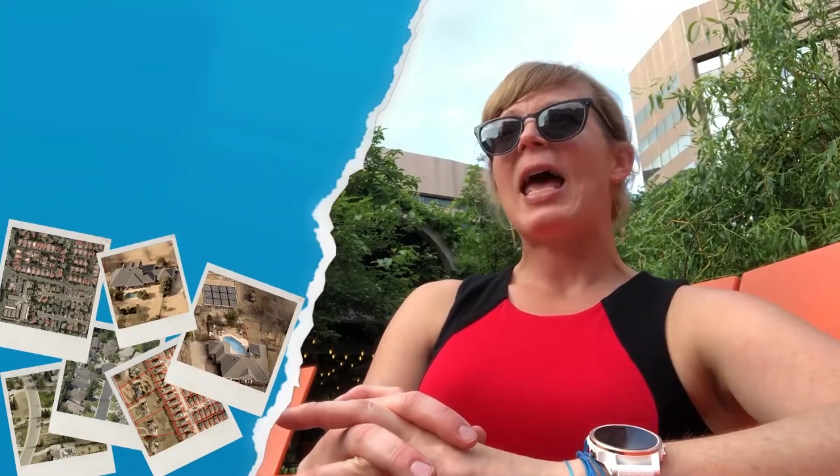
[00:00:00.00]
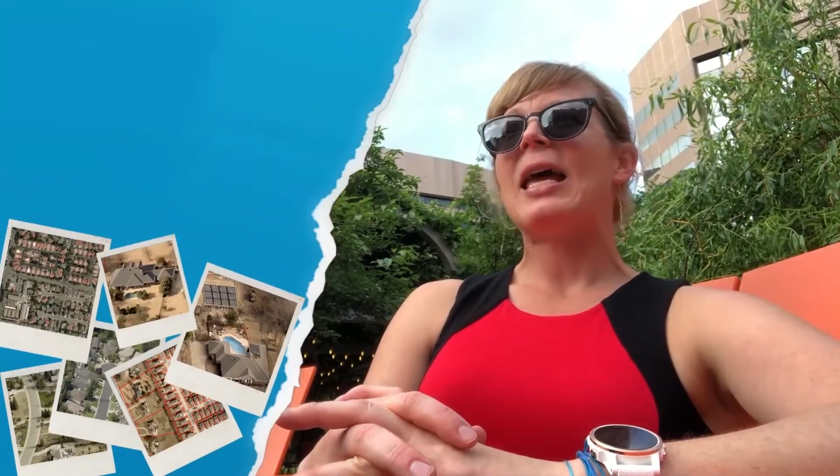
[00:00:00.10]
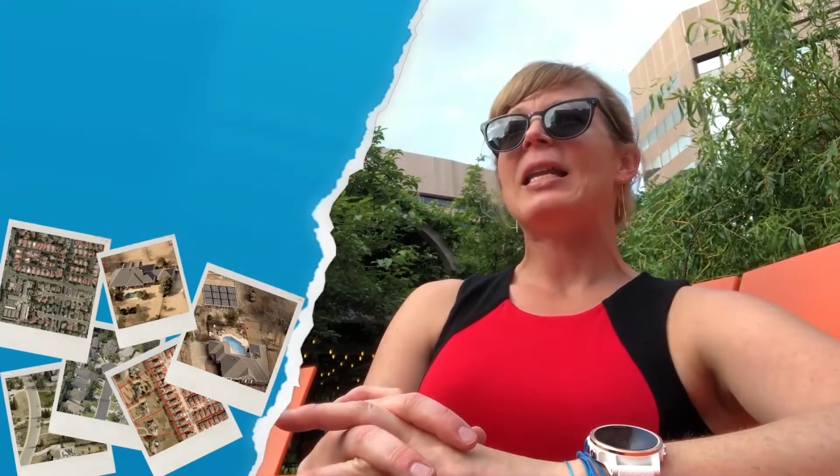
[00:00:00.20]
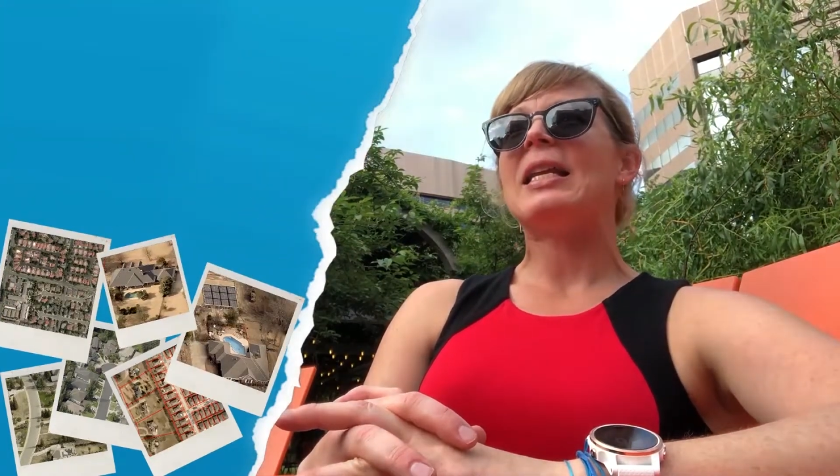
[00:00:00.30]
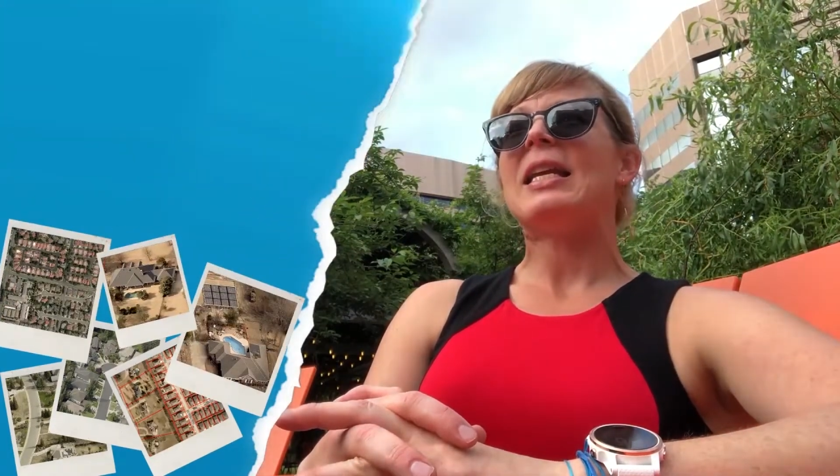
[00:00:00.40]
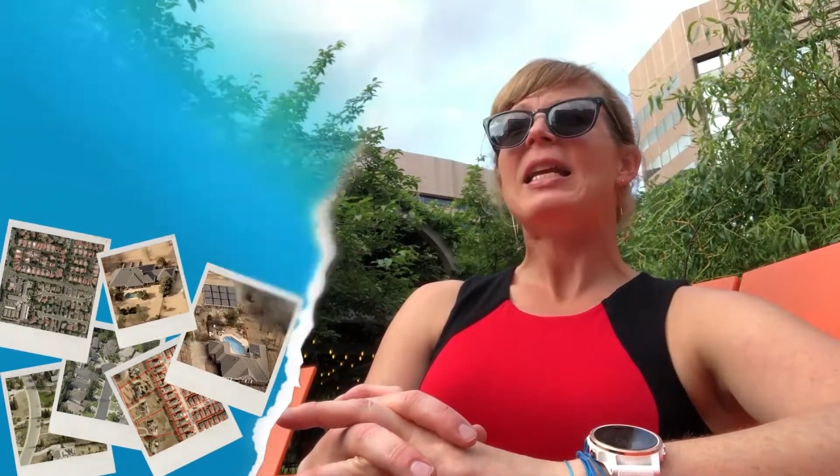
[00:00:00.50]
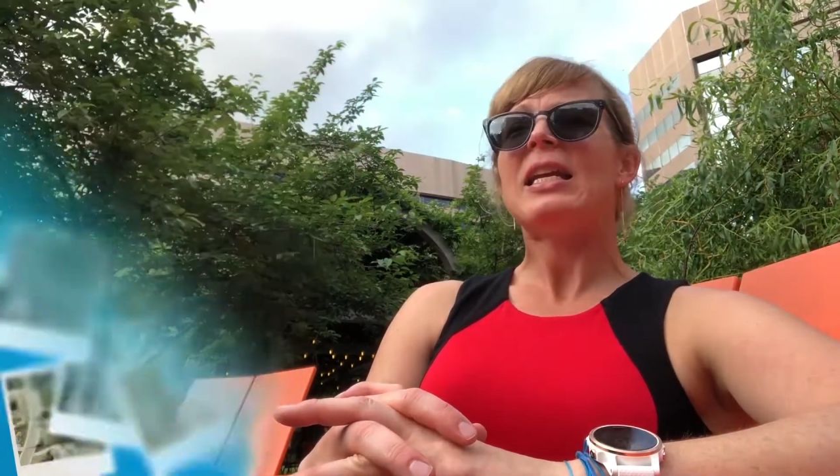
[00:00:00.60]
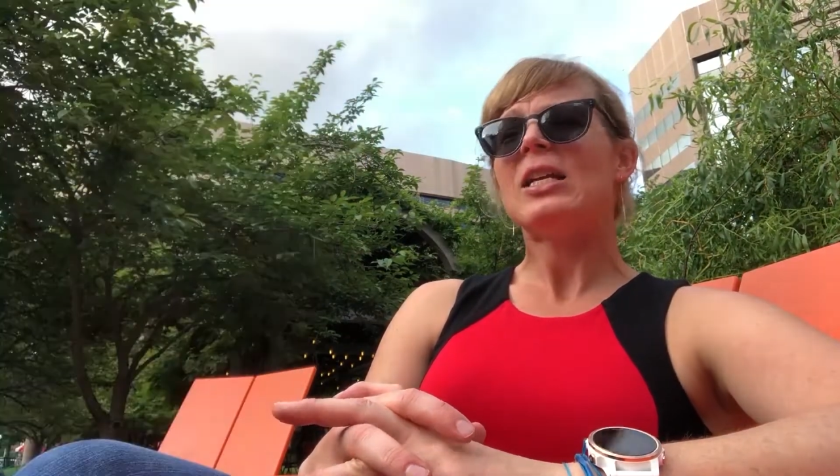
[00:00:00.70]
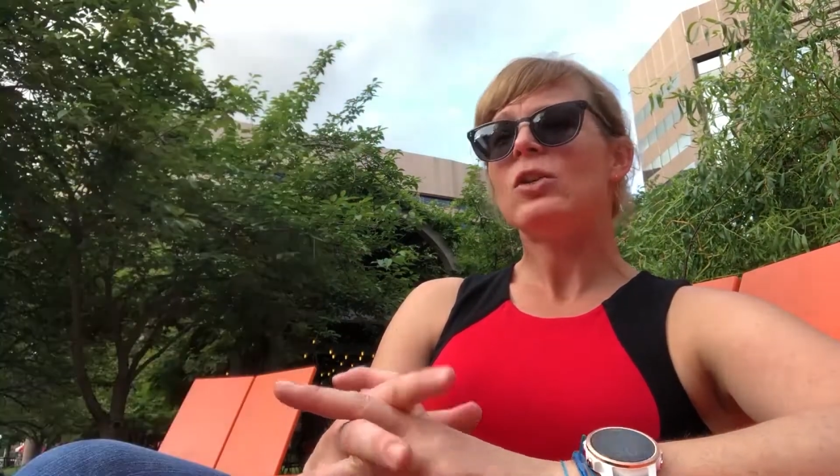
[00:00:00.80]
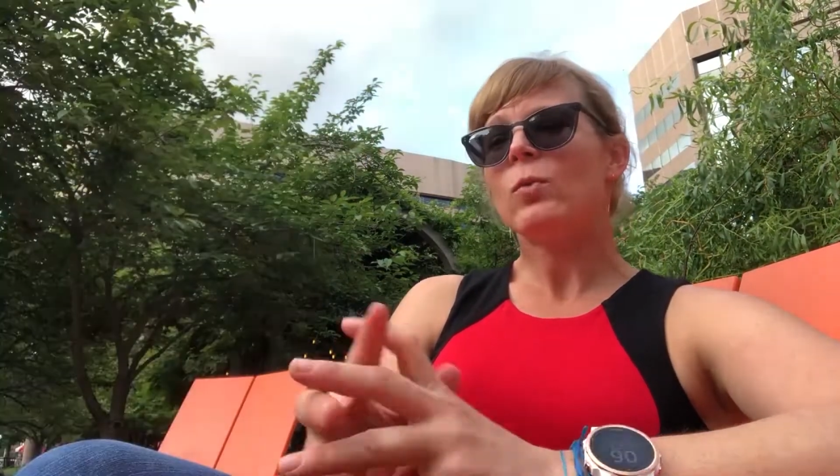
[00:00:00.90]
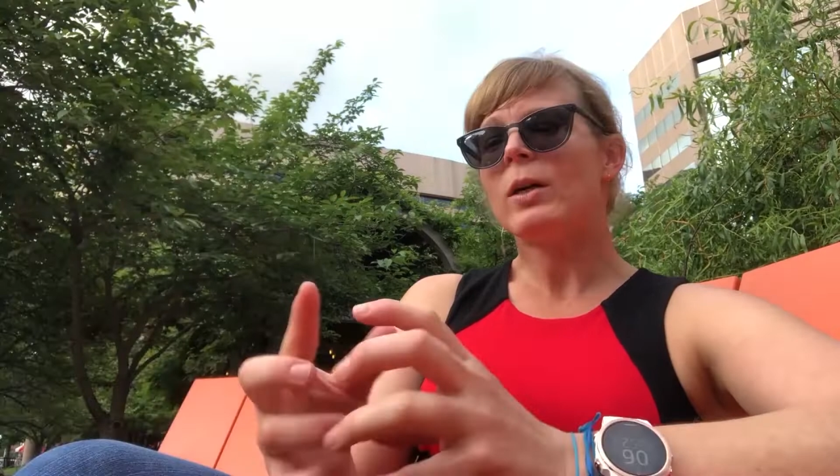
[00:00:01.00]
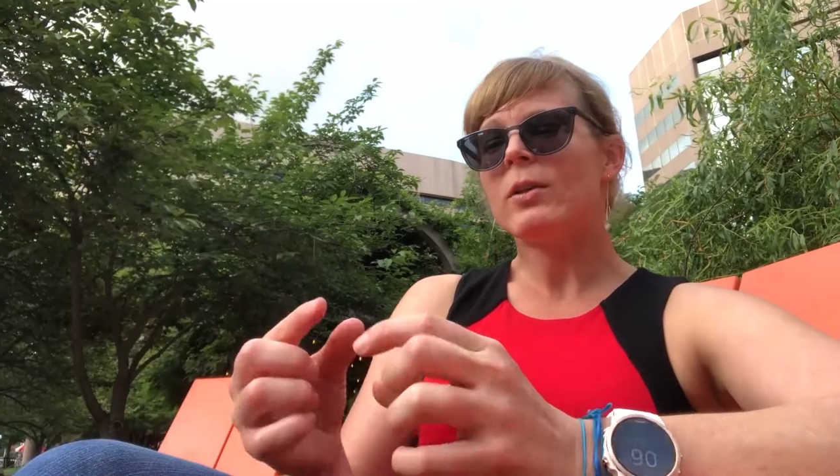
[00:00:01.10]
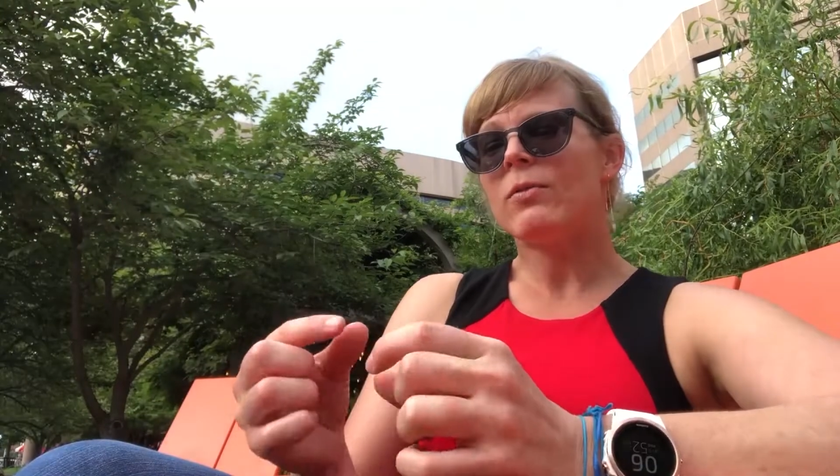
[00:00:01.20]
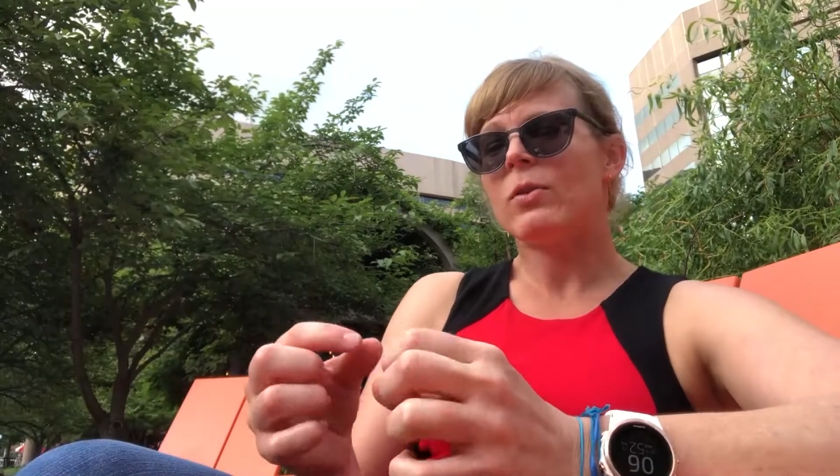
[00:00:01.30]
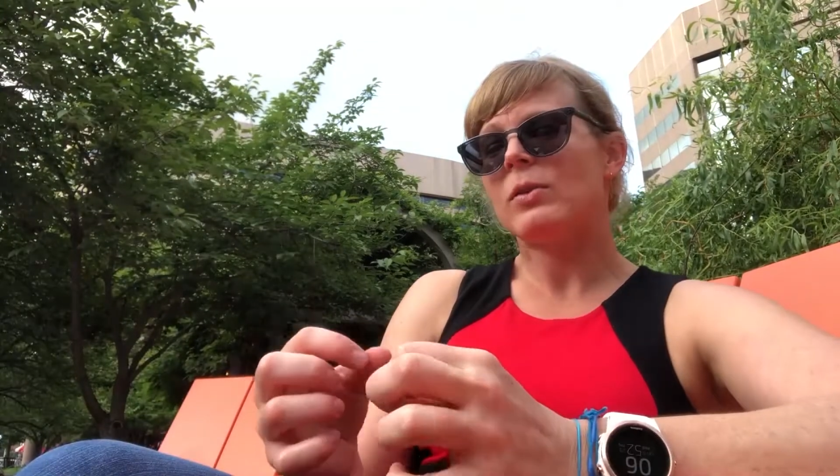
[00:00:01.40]
and each
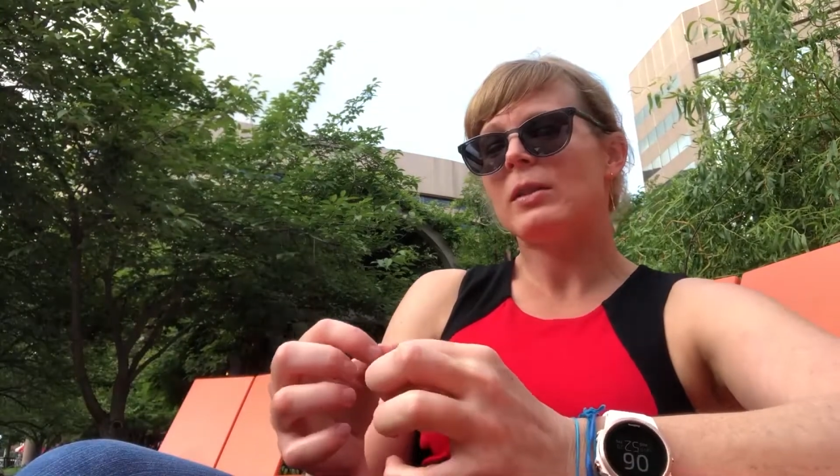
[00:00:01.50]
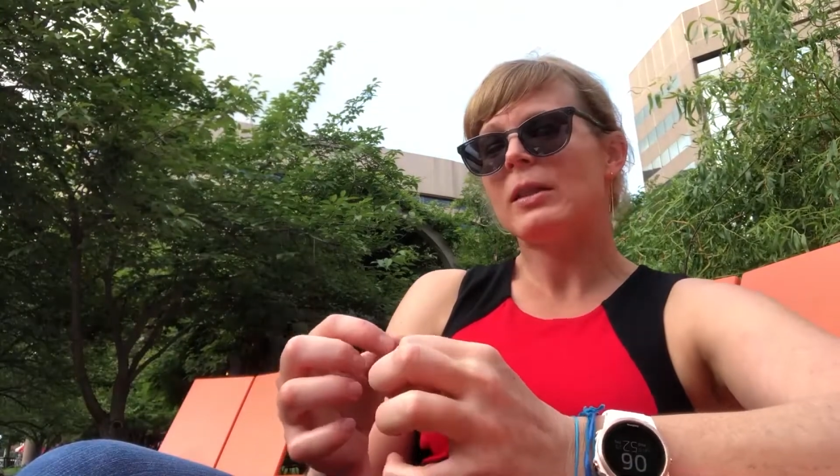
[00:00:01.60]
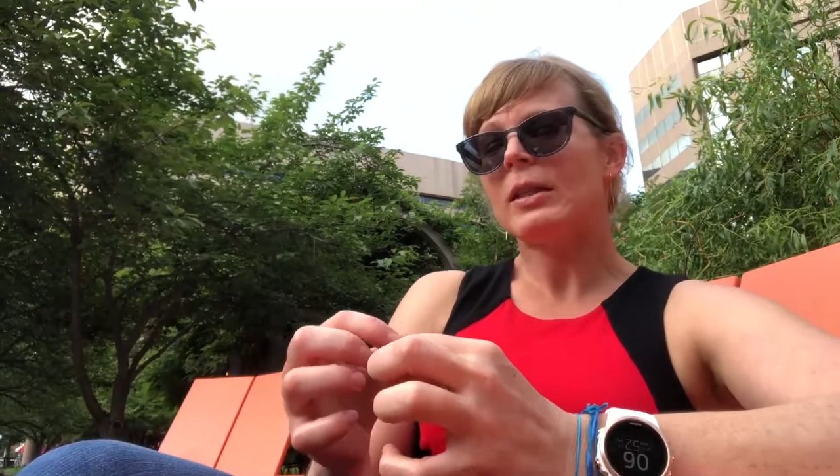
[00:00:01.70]
one of those